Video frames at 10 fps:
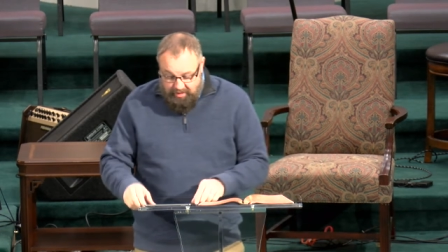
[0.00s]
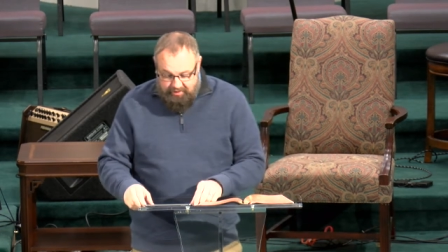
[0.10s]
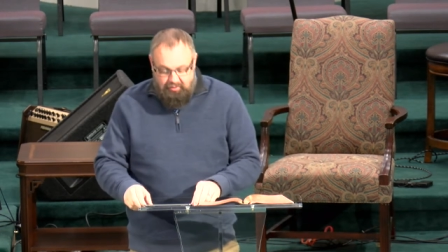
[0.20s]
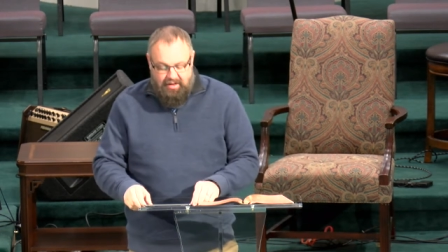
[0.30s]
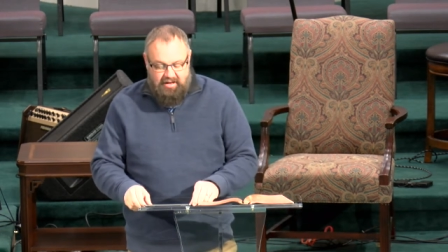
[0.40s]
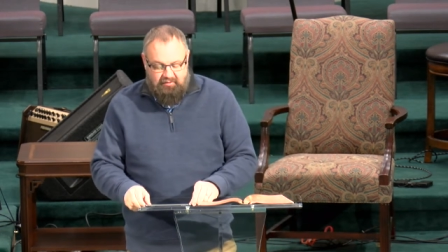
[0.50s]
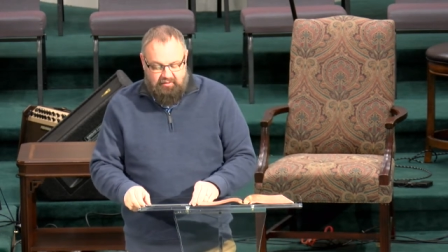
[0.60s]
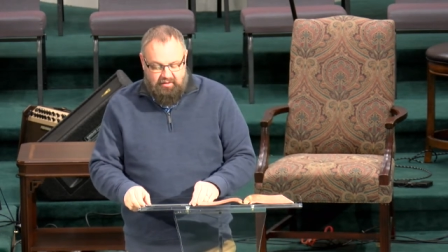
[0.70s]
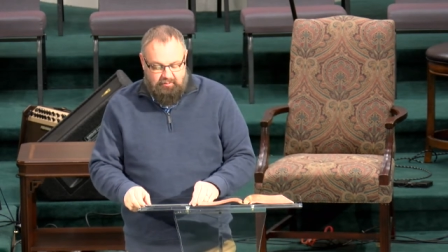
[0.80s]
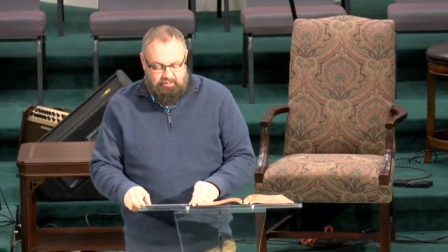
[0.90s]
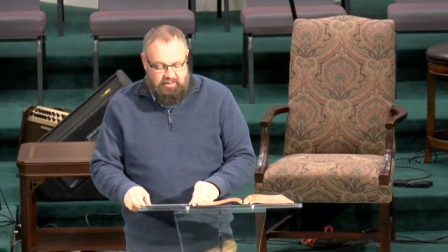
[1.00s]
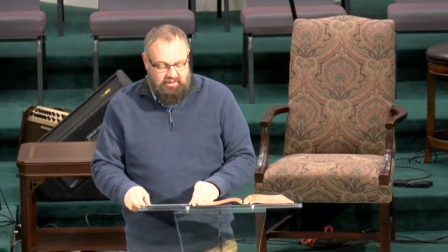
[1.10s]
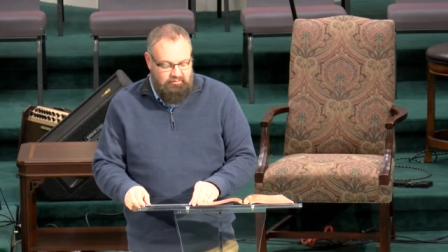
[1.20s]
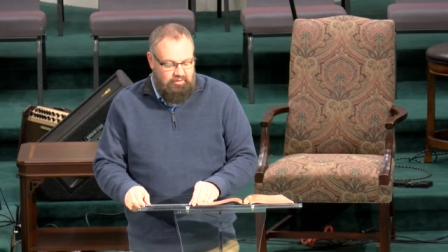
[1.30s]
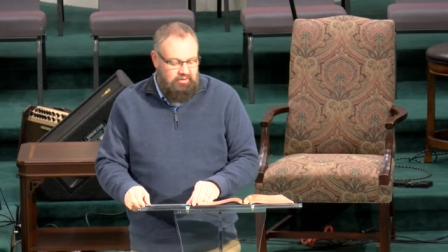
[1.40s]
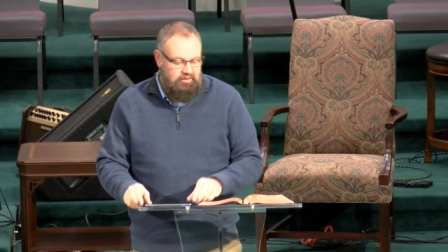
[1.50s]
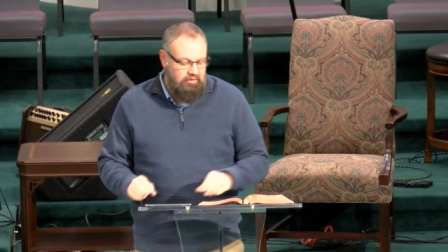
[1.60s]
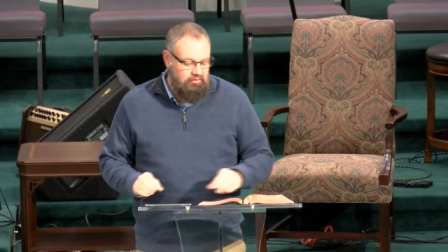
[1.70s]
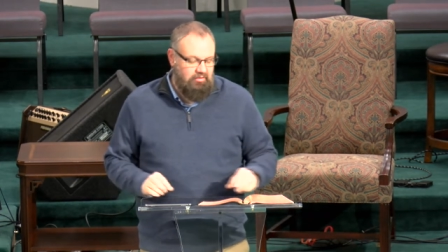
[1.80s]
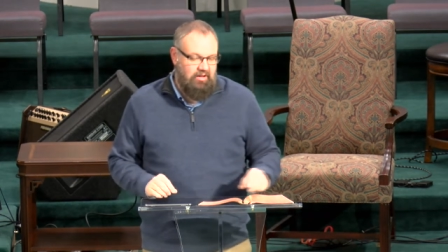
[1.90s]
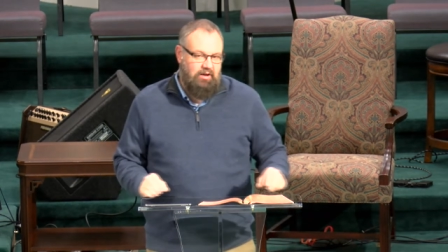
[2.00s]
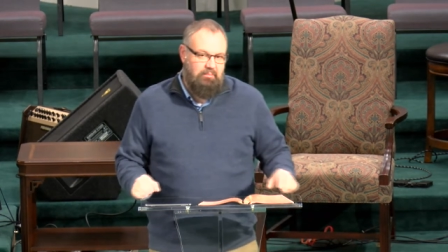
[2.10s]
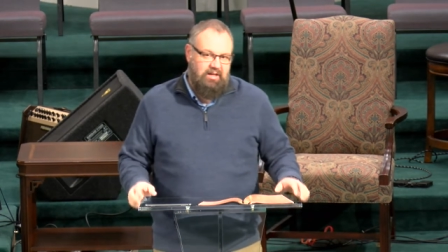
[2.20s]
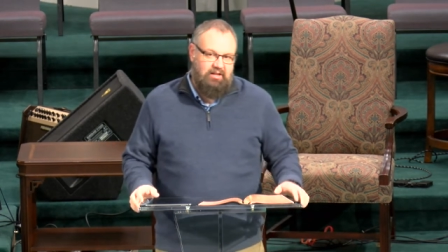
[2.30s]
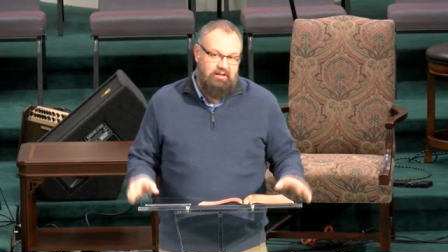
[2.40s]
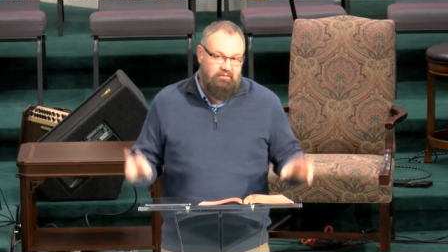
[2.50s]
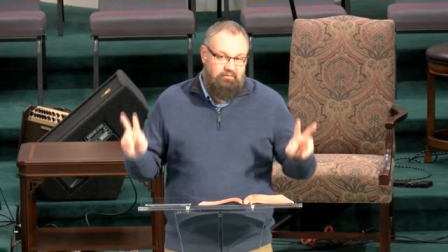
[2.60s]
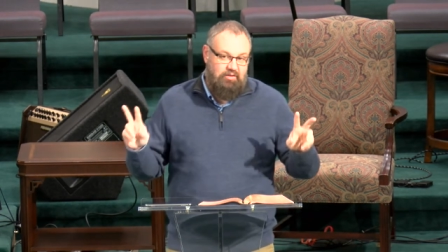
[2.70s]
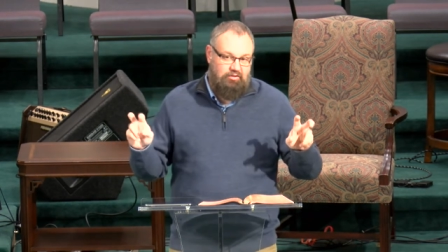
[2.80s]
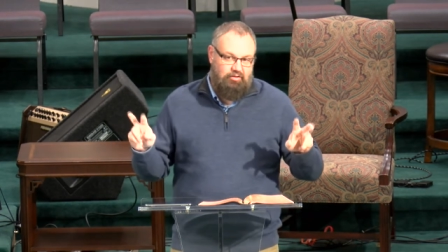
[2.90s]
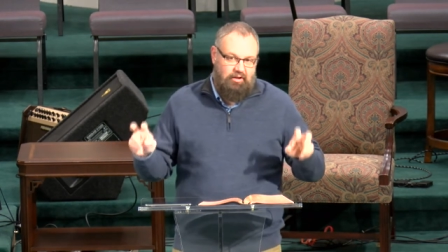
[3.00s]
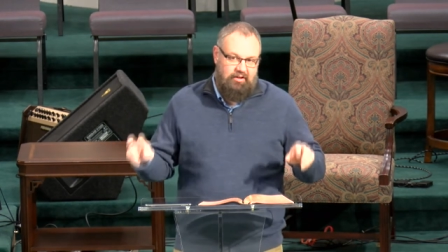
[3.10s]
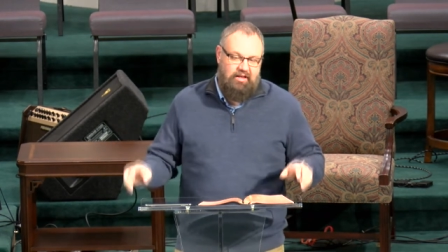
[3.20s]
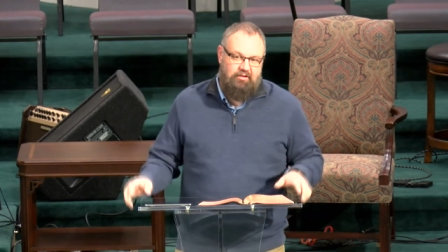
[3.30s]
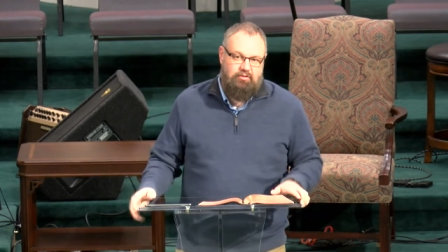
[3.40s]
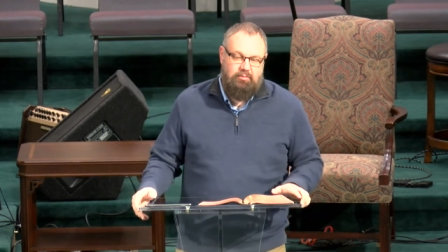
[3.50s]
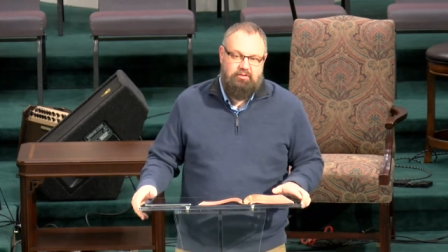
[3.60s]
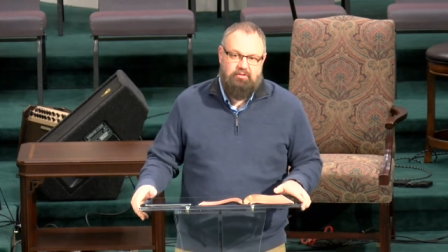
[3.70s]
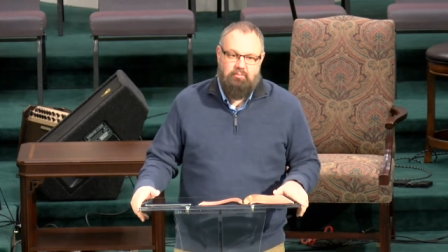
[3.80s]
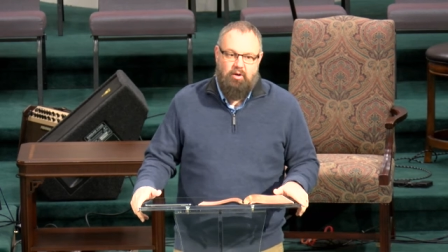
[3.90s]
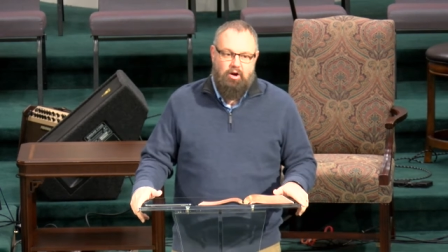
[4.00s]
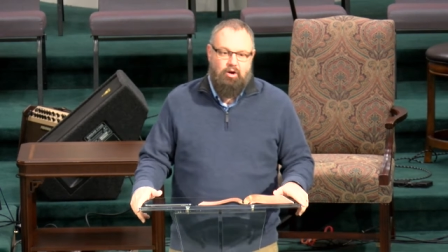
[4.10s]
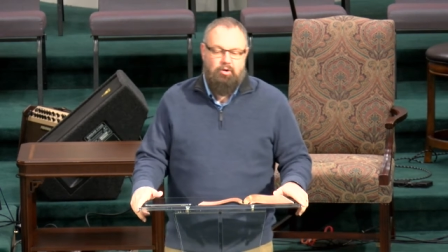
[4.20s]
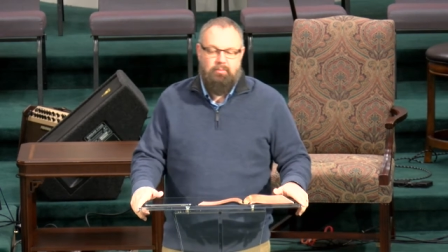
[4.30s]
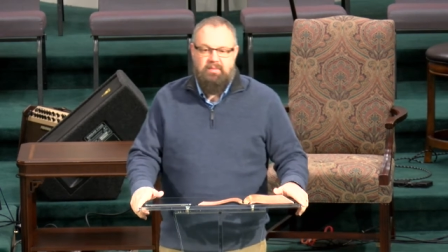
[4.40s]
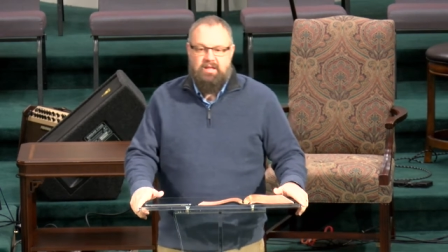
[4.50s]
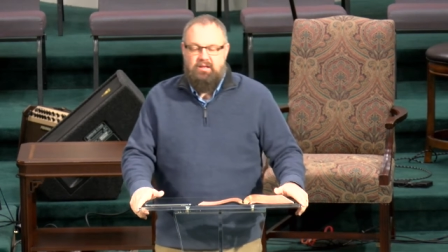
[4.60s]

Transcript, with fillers: I do have a bit of good news, and I'll make an official announcement tomorrow.